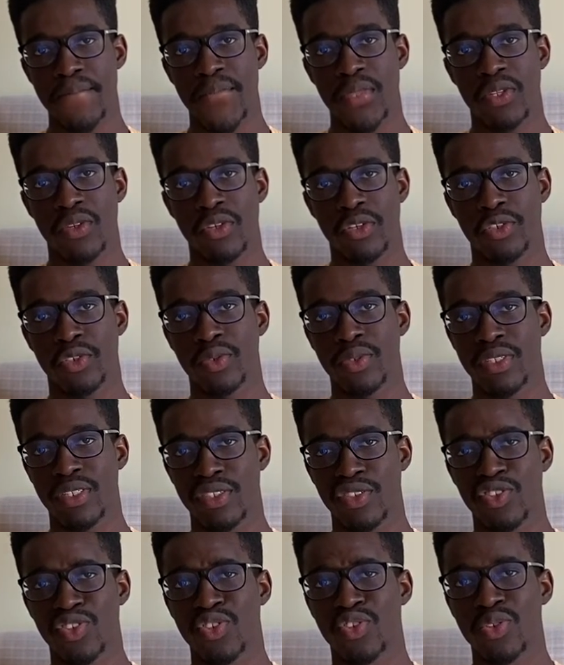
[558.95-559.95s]

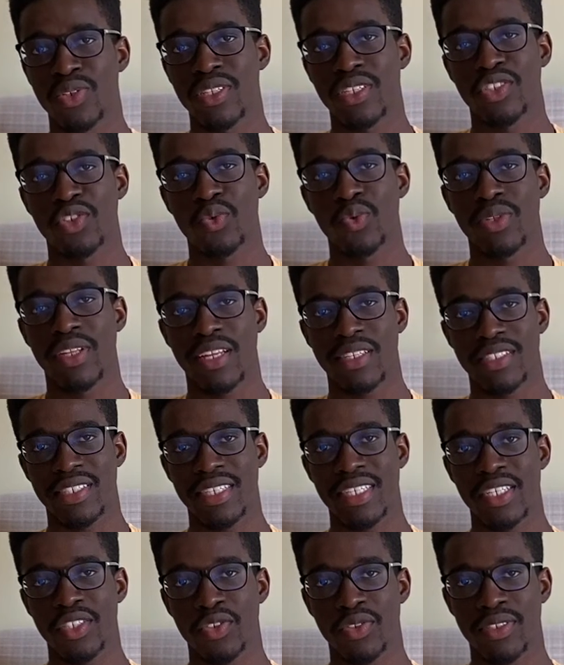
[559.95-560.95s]
to show the school that you're
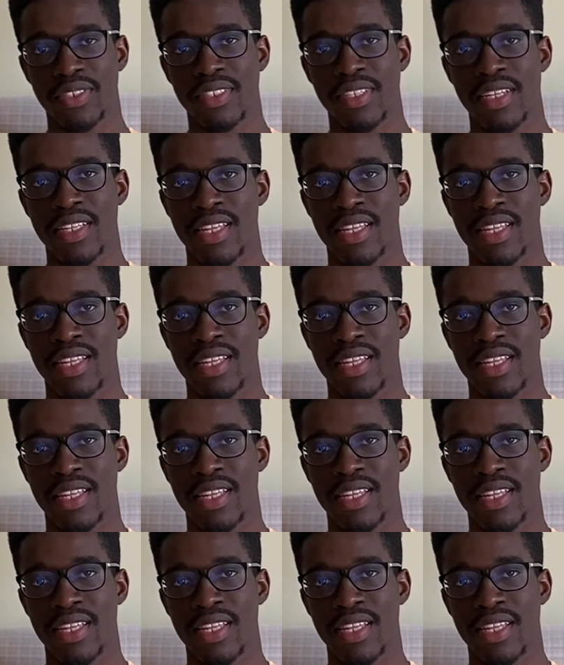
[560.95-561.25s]
interested,